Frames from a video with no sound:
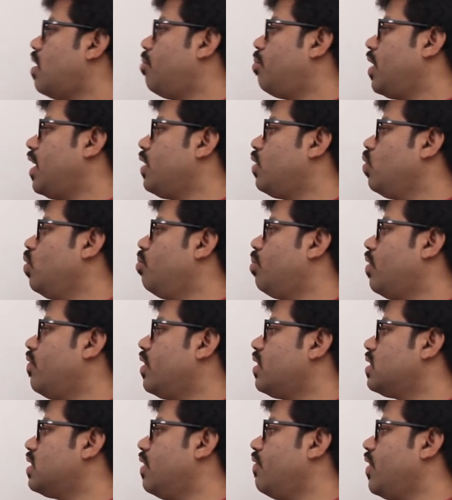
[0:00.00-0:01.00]
apply 2
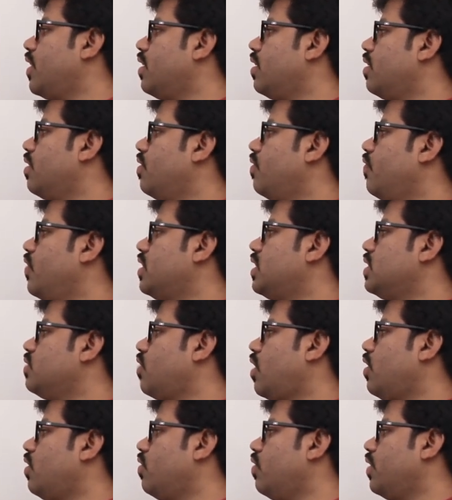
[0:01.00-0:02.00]
power 7, which is
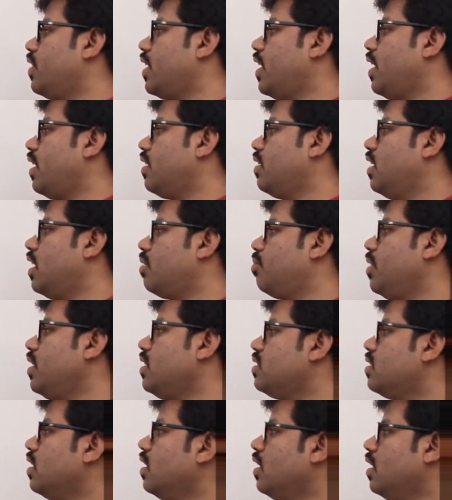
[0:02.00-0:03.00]
128. That
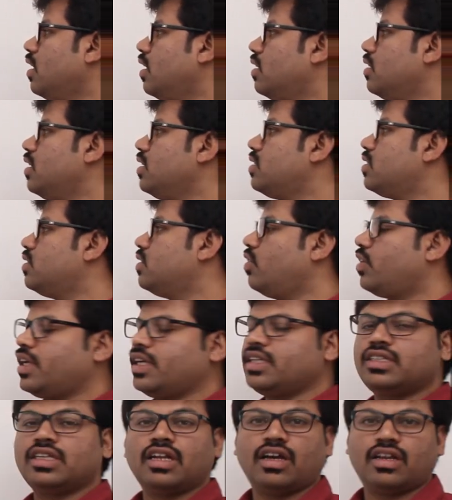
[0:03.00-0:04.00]
means this
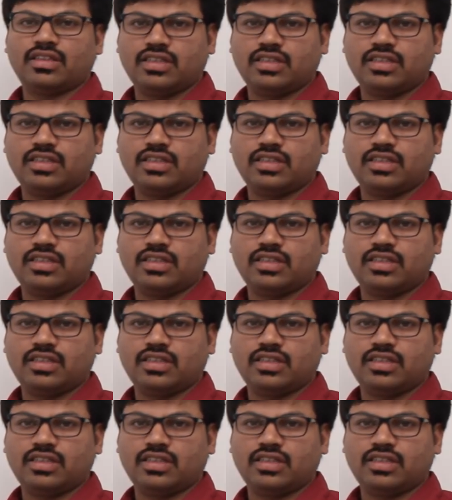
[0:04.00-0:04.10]
notation or